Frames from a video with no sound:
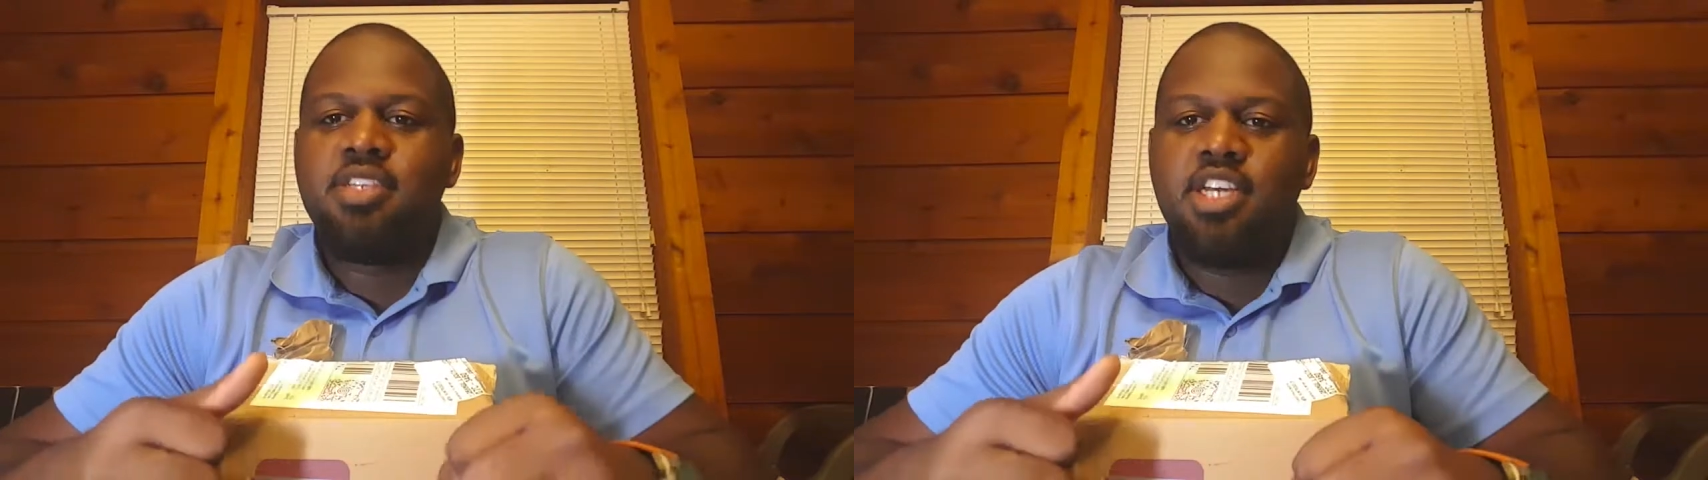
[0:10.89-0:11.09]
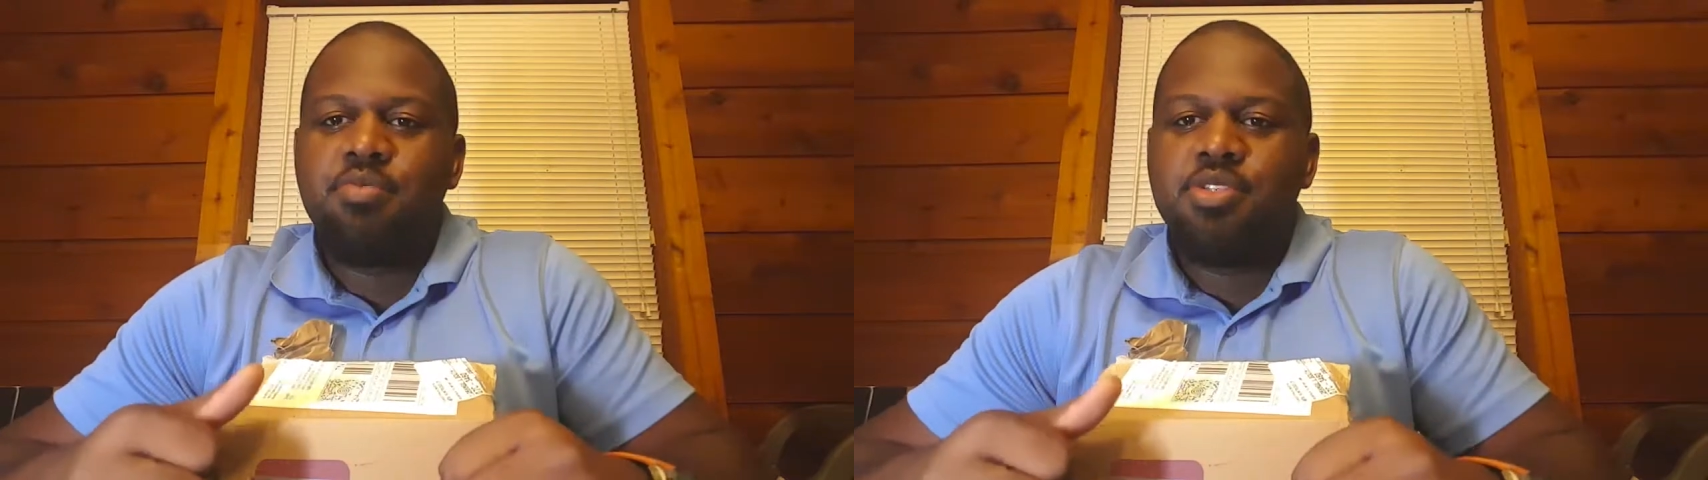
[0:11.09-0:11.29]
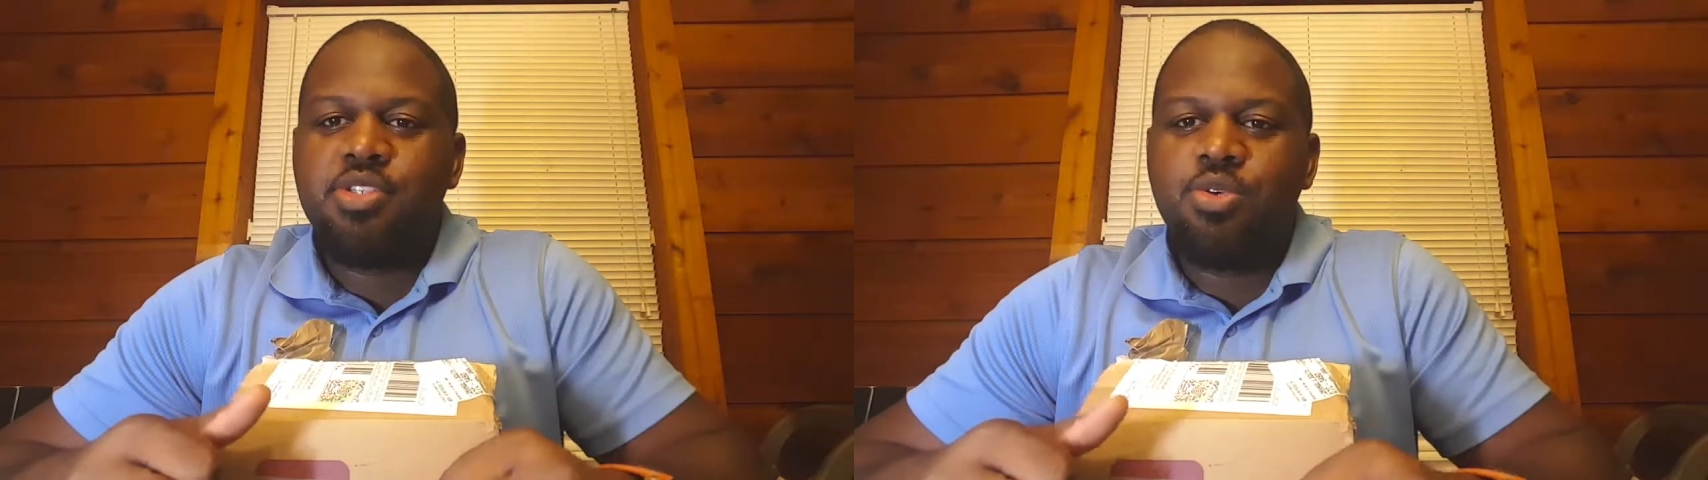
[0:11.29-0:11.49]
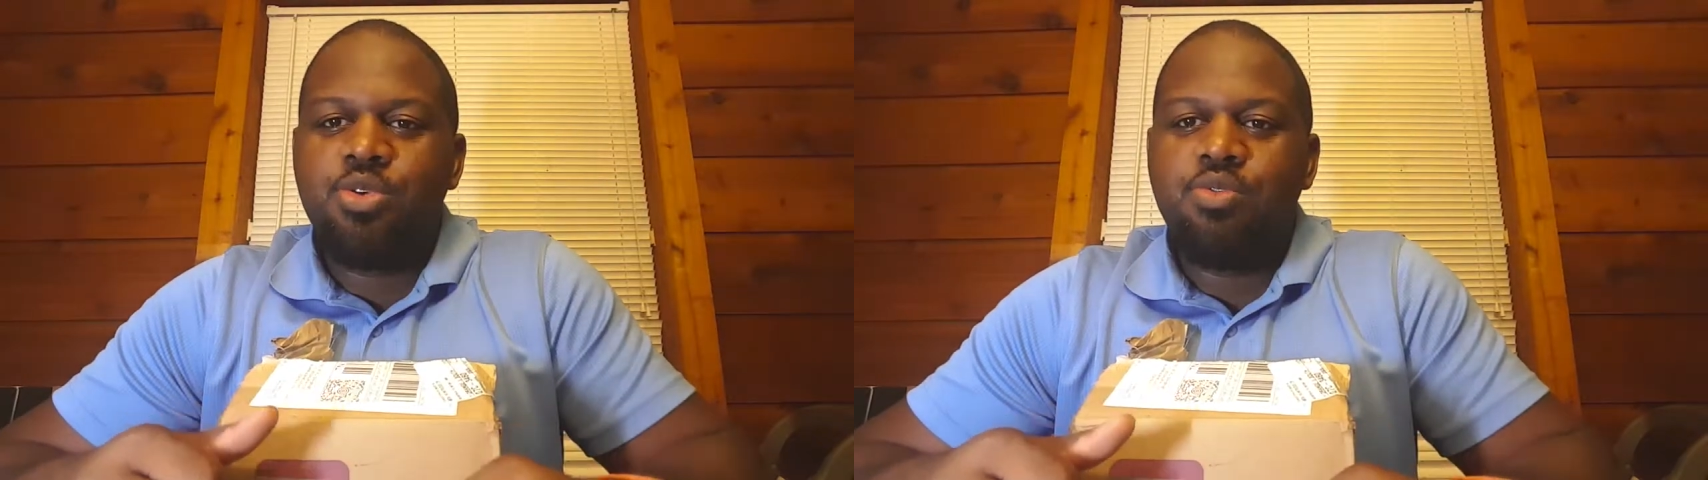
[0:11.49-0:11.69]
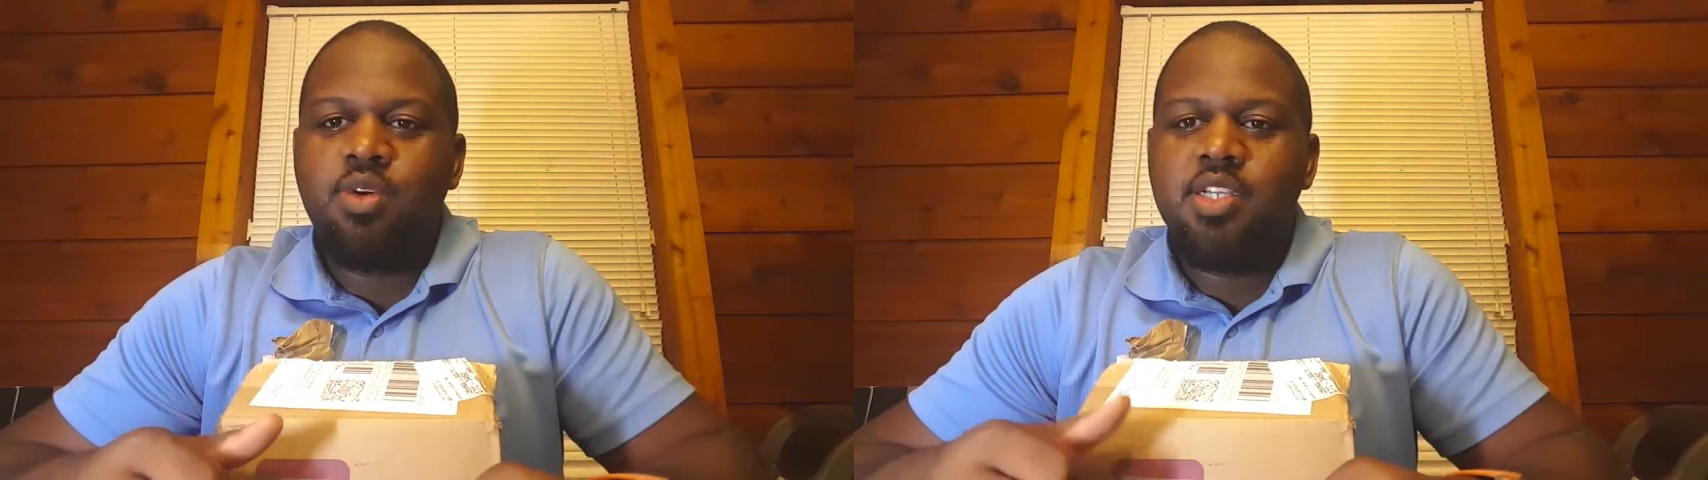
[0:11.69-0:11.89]
episode
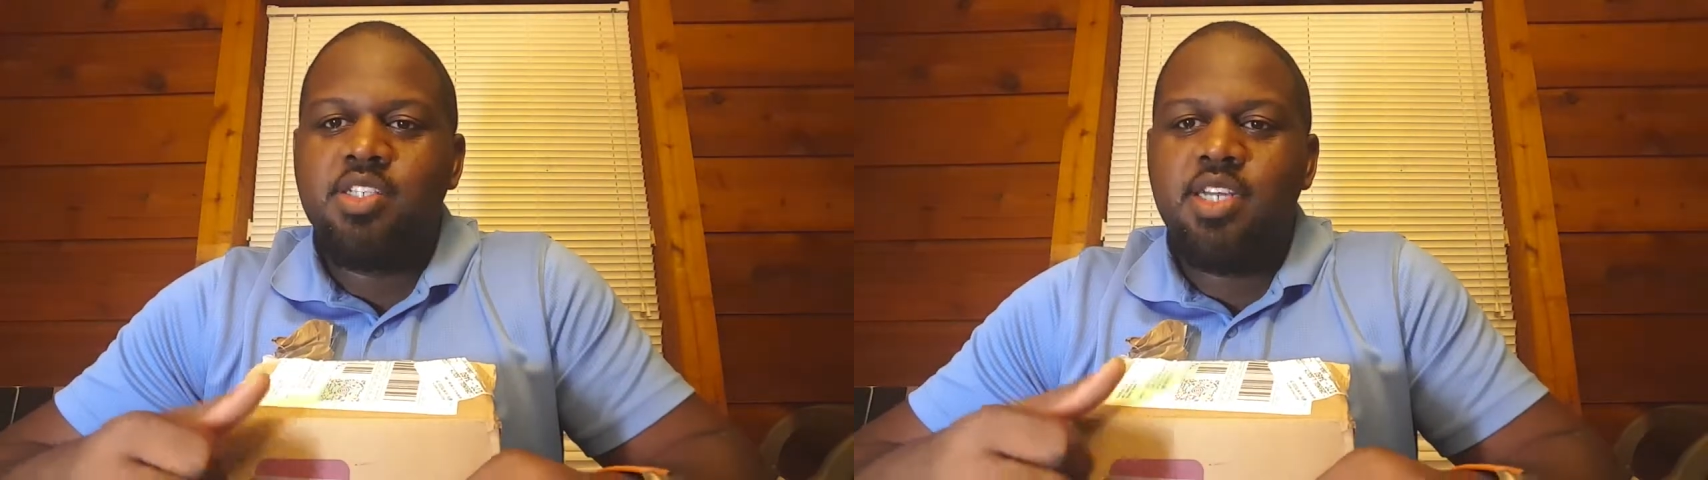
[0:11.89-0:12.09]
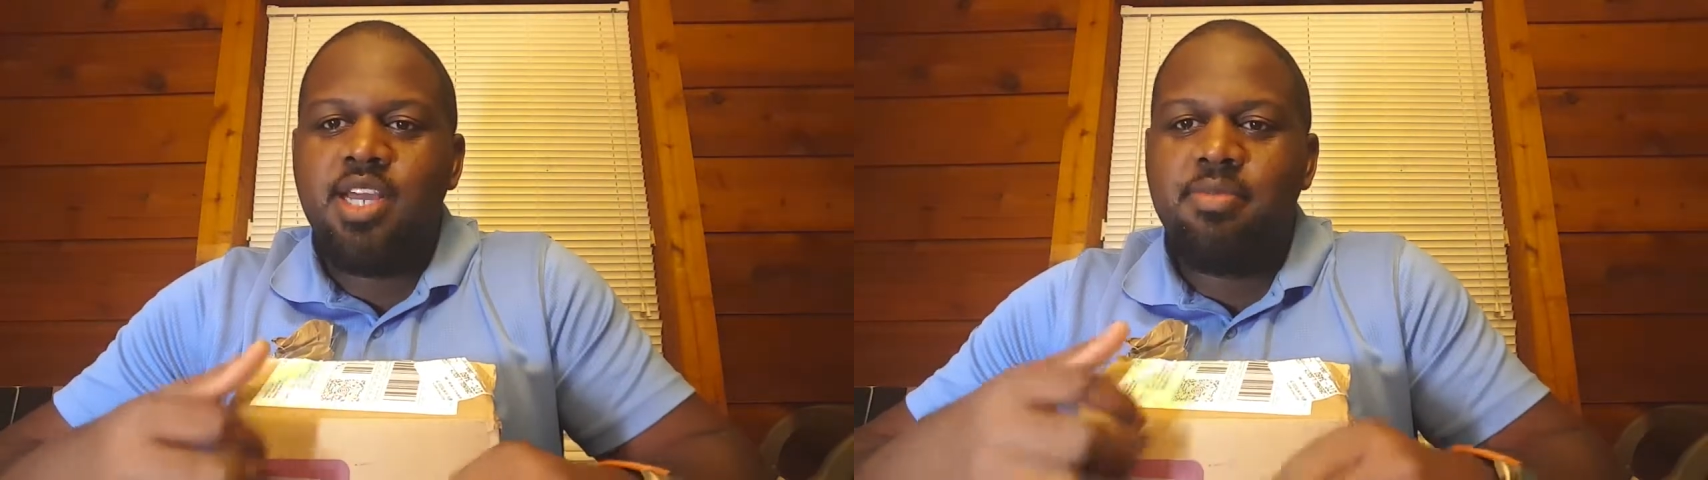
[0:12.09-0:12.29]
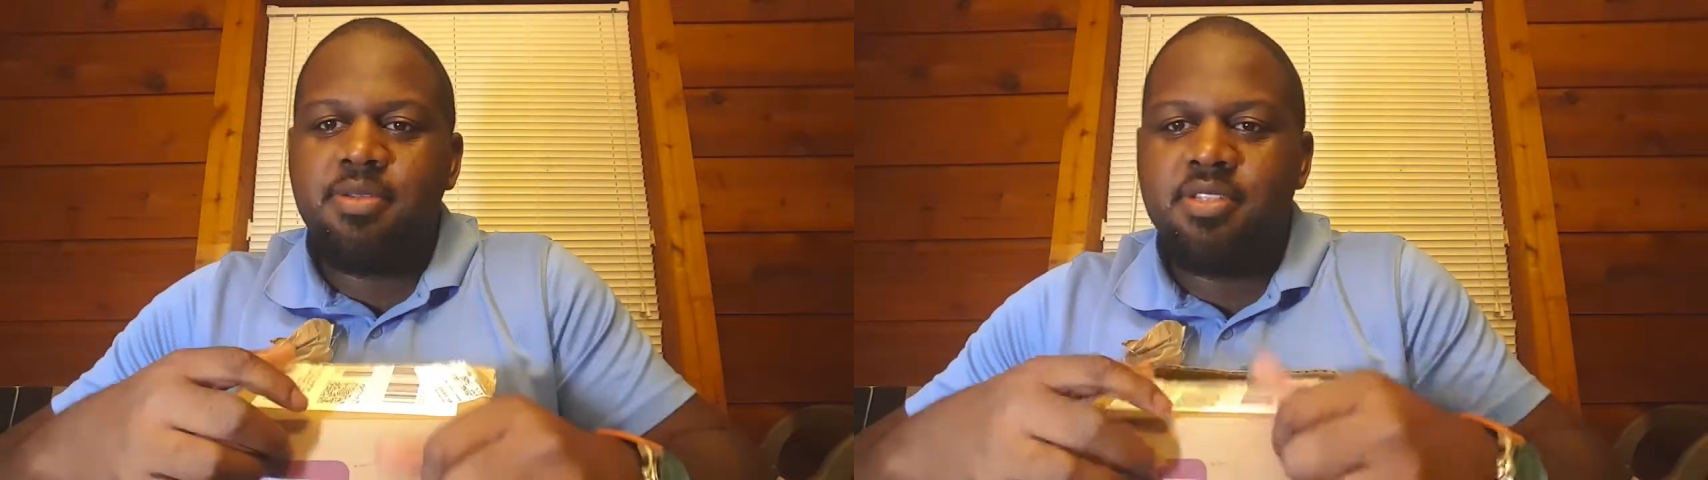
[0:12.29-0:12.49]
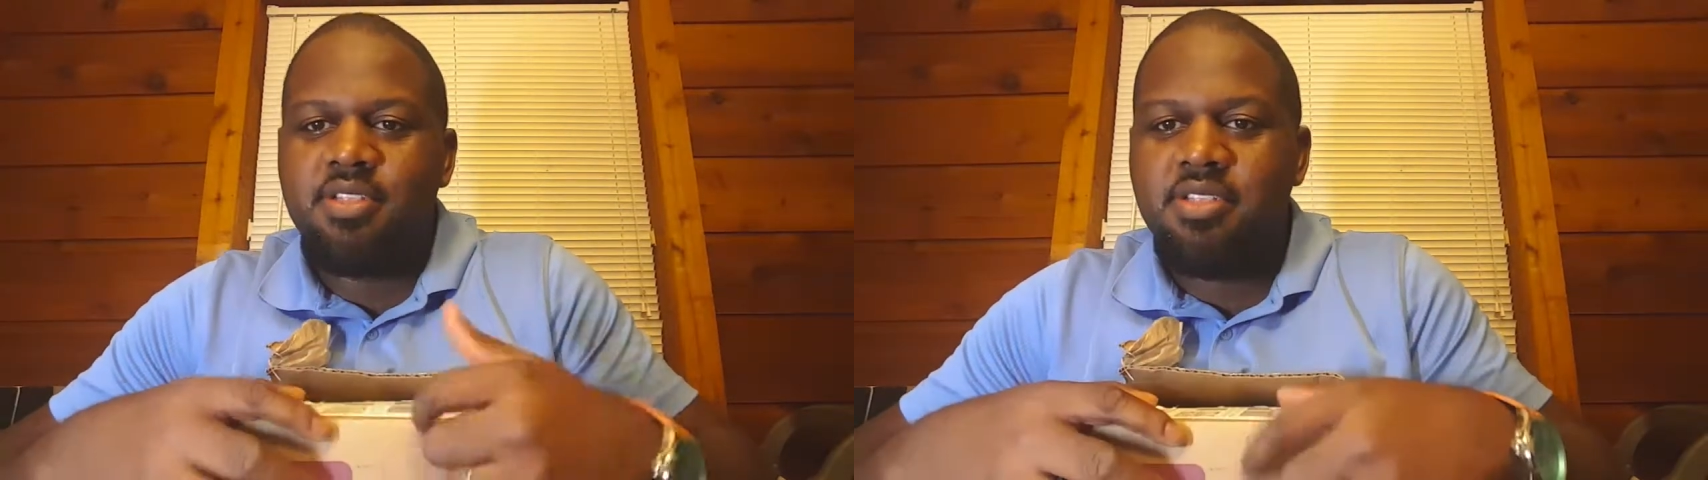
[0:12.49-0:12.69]
of Watch It Happen.